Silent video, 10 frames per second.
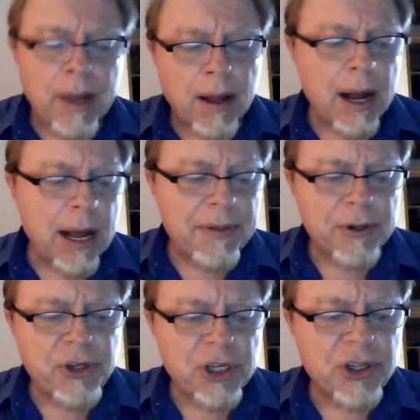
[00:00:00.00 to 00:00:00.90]

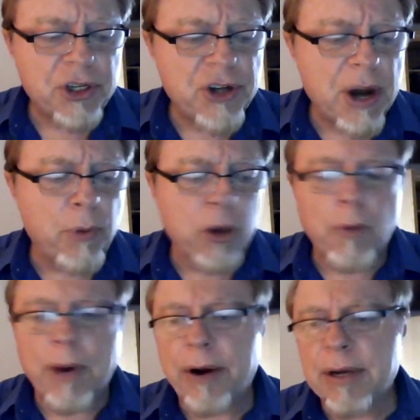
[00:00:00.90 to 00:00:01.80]
There's just a general
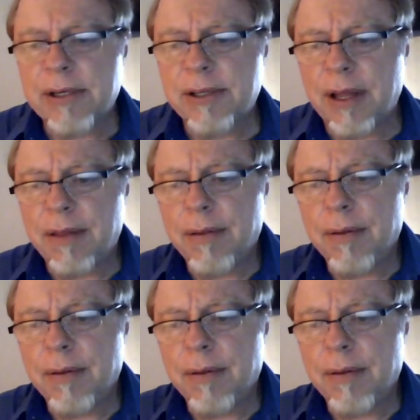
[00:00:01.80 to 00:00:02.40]
awareness that